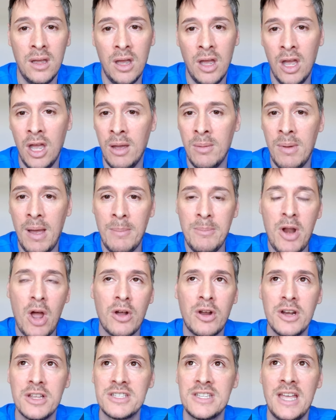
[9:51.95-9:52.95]
I'm not
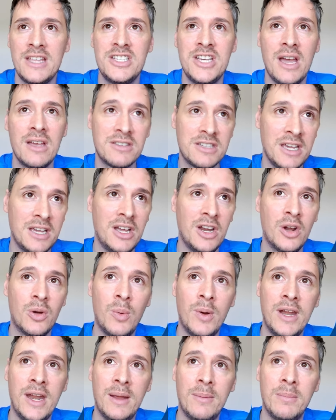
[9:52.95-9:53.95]
going to say Chelsea are going to
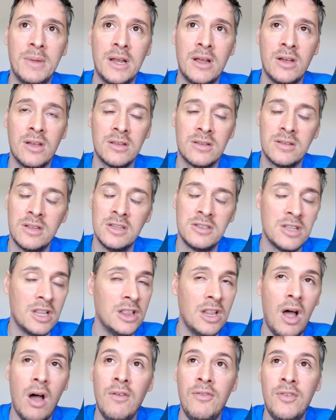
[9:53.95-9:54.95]
win it, because there's a
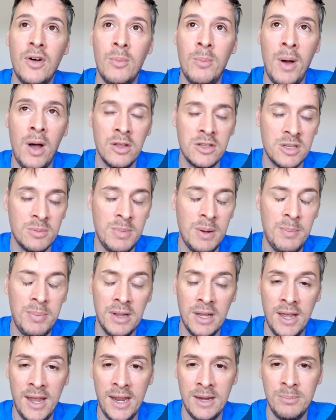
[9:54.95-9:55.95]
lot of football to be
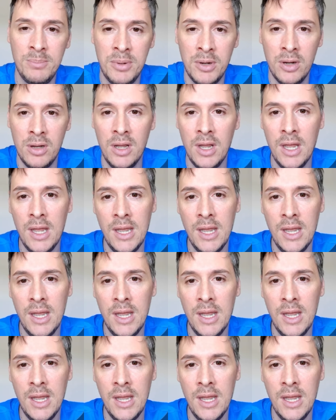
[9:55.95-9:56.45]
played, but